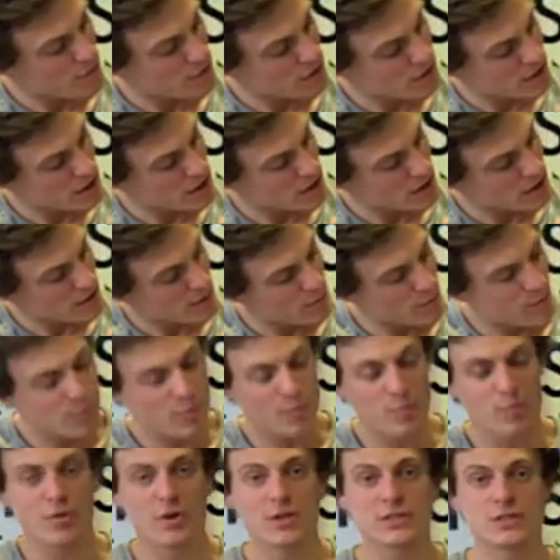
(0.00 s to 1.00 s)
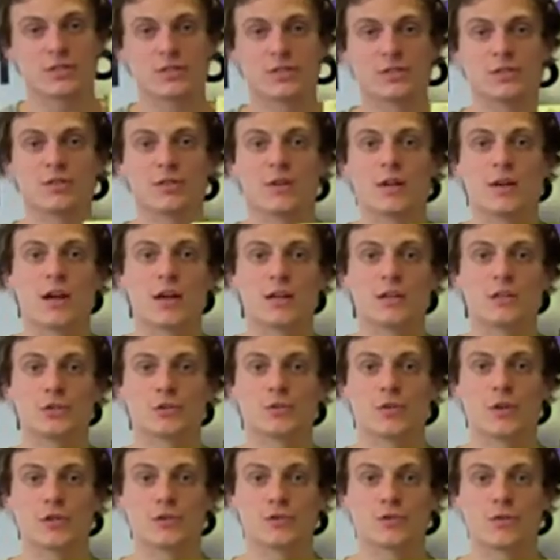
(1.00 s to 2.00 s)
the President and
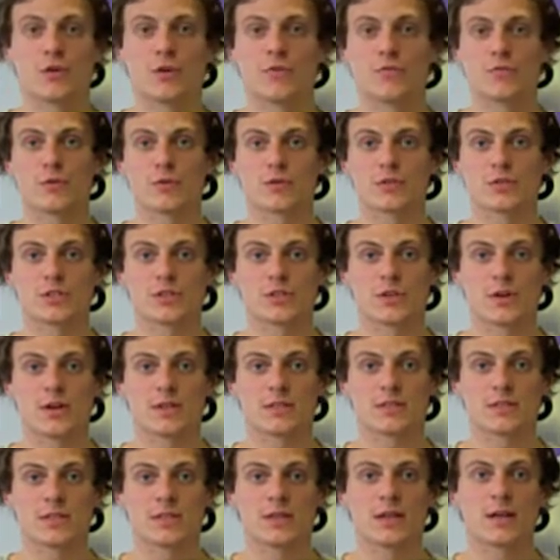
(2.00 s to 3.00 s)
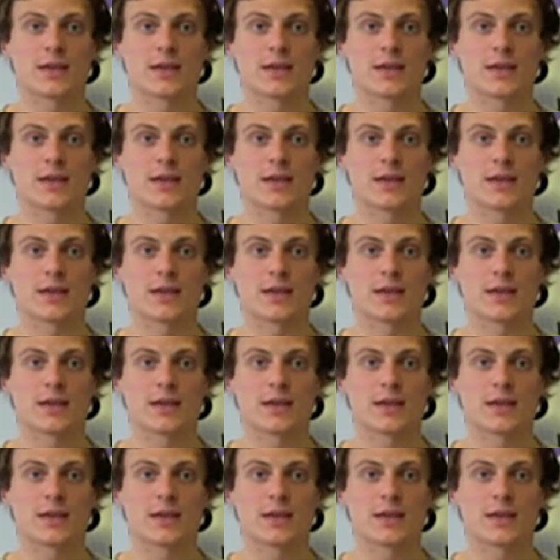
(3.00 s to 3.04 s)
Treasurer of your society.